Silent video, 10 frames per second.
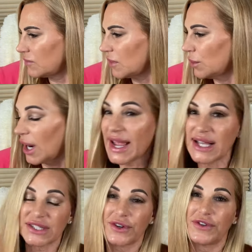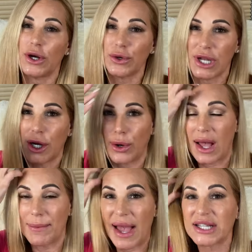or I asked for, if you don't know,
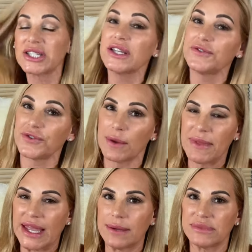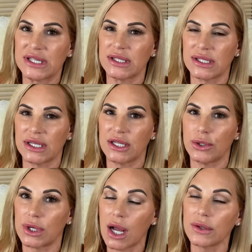I'm actually from the Hamptons in New
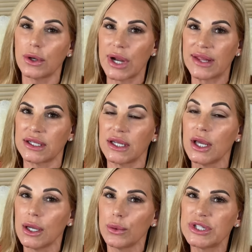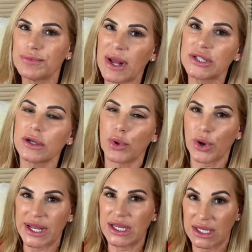York on Long Island, which Montauk
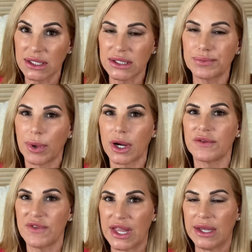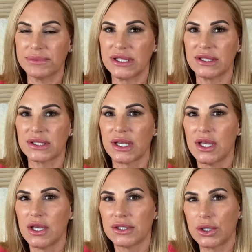Point is part of the Hamptons.
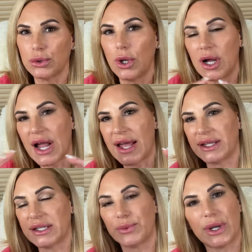So Long Island, we